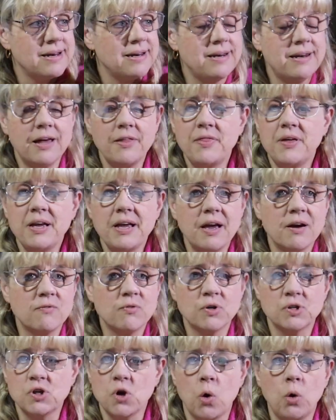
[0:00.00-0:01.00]
nothing
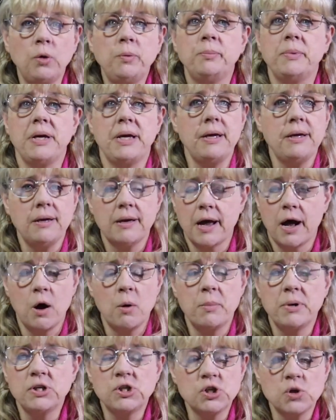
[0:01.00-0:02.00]
ever told me
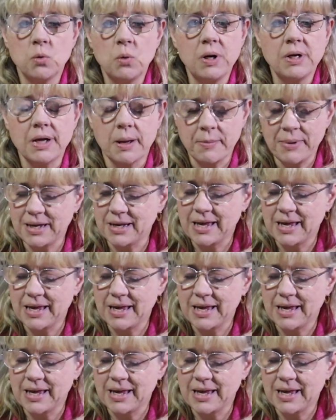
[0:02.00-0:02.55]
how much it was.